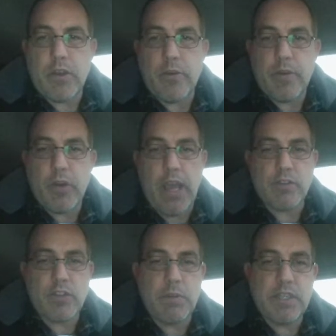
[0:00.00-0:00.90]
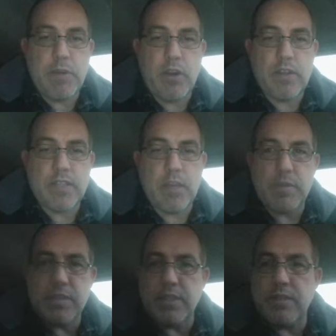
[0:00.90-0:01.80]
Okay, so the reason I bring all this up is
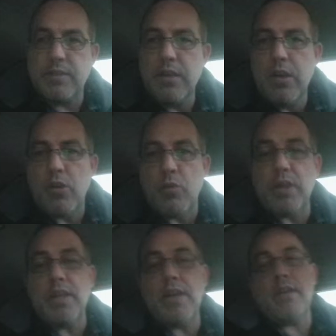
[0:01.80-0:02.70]
because it's really,